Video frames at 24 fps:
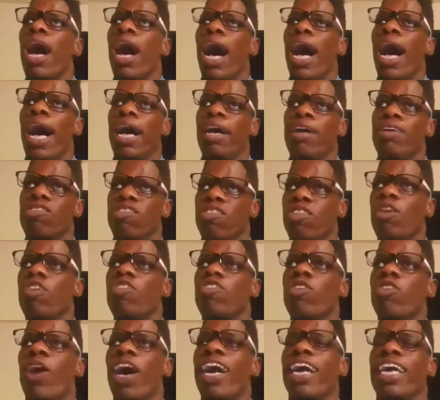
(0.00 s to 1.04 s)

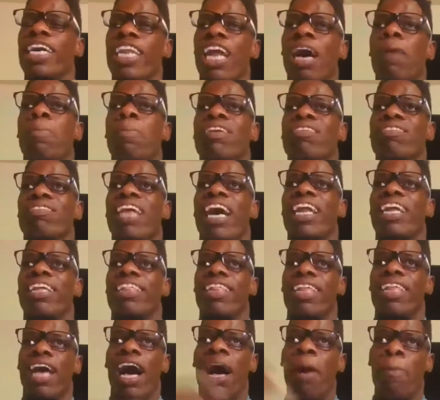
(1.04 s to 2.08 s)
socioeconomic
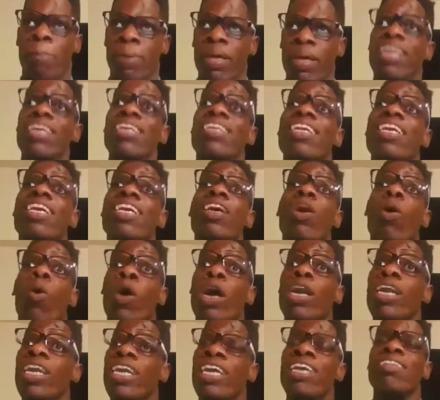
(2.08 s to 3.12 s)
status, ability
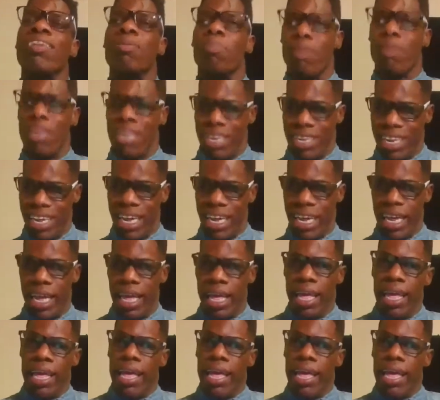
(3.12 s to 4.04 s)
or disability,